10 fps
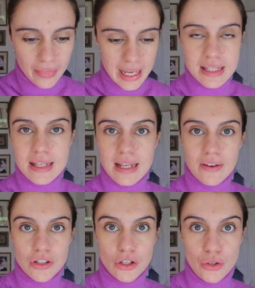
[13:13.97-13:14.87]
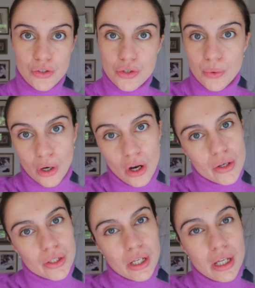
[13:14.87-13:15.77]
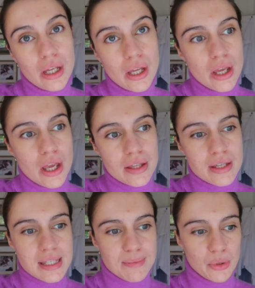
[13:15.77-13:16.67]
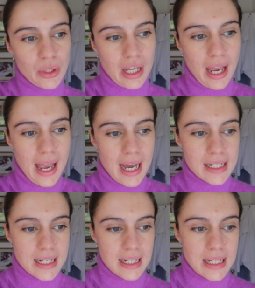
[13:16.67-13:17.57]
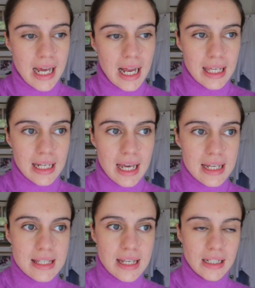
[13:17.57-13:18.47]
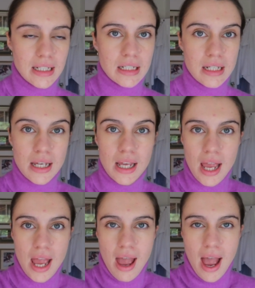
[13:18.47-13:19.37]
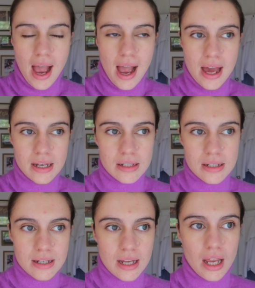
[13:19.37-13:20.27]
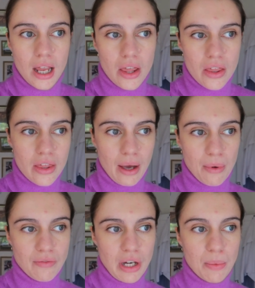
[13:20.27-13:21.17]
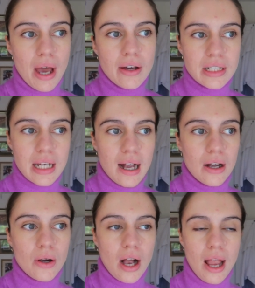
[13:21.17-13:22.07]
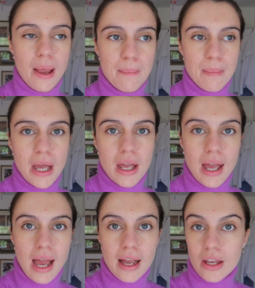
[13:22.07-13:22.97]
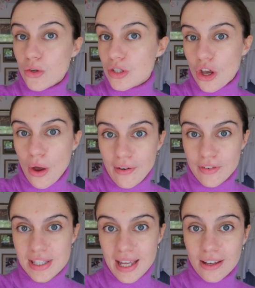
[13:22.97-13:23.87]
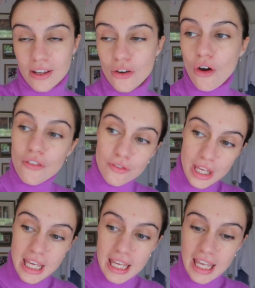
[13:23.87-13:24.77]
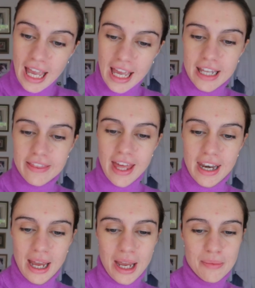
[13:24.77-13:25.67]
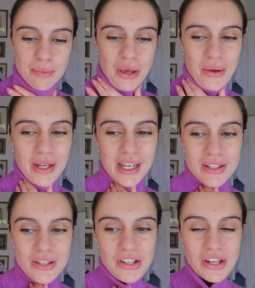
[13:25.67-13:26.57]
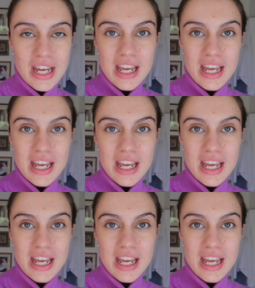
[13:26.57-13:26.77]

that's this afternoon at two o'clock this morning I had an Italian lesson and that went really well and now I'm going to go have a second coffee and then I'm going to